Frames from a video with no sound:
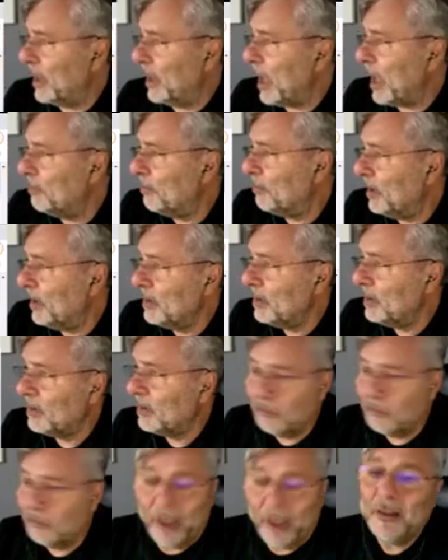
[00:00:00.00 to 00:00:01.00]
lab
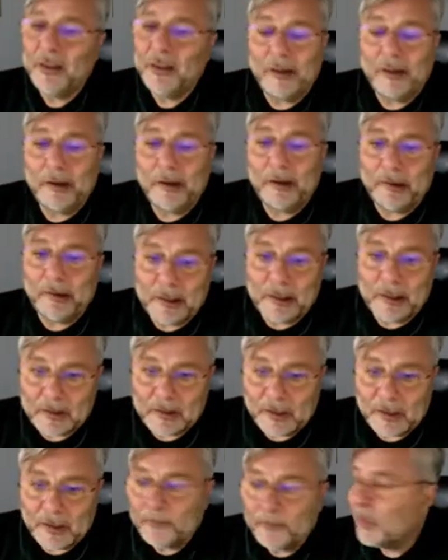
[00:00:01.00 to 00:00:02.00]
is 20
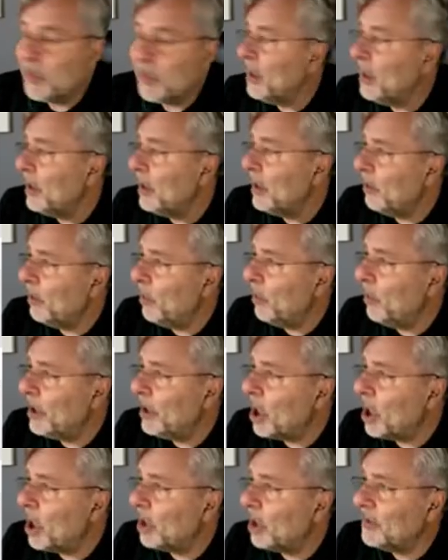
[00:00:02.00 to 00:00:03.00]
degrees. He
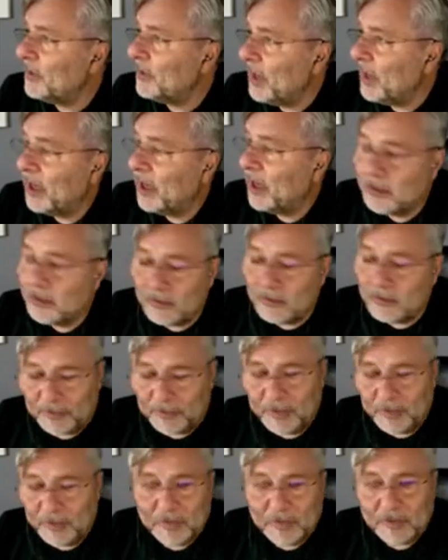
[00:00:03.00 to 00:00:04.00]
will not send
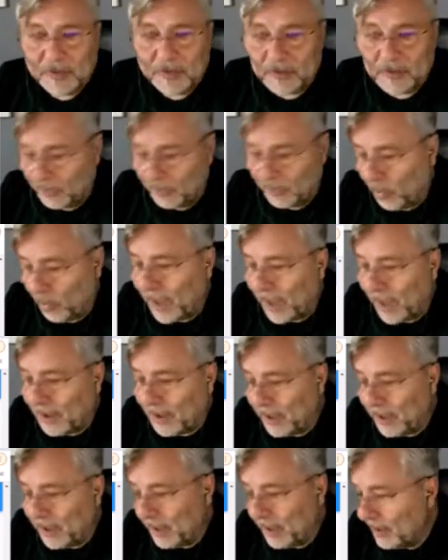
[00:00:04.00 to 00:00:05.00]
this
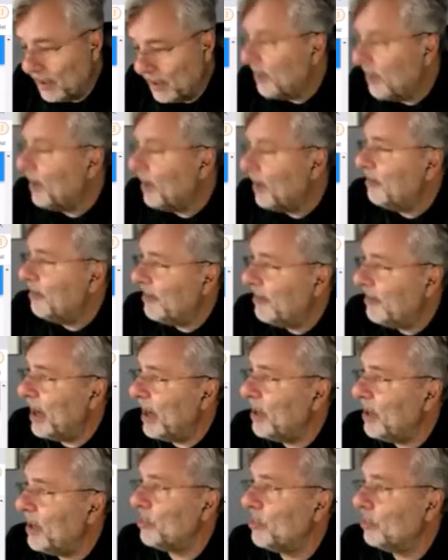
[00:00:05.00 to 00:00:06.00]
20
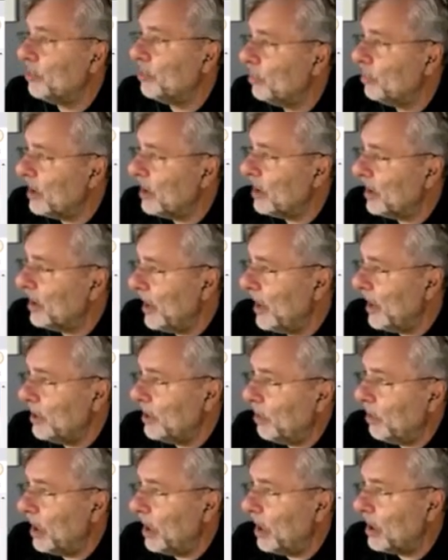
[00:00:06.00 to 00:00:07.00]
value to the
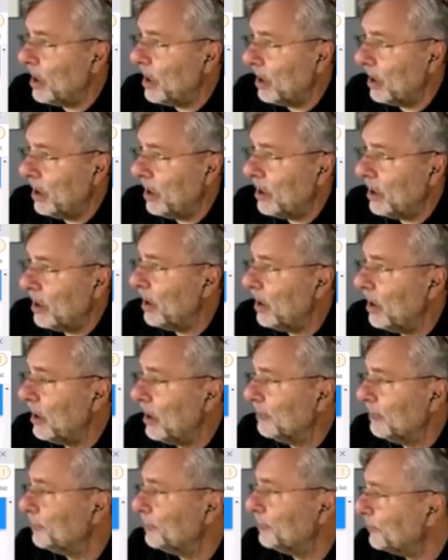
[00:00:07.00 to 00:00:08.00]
gateway in
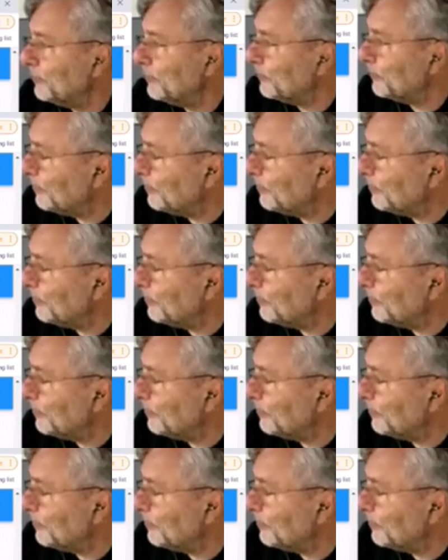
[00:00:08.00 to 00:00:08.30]
an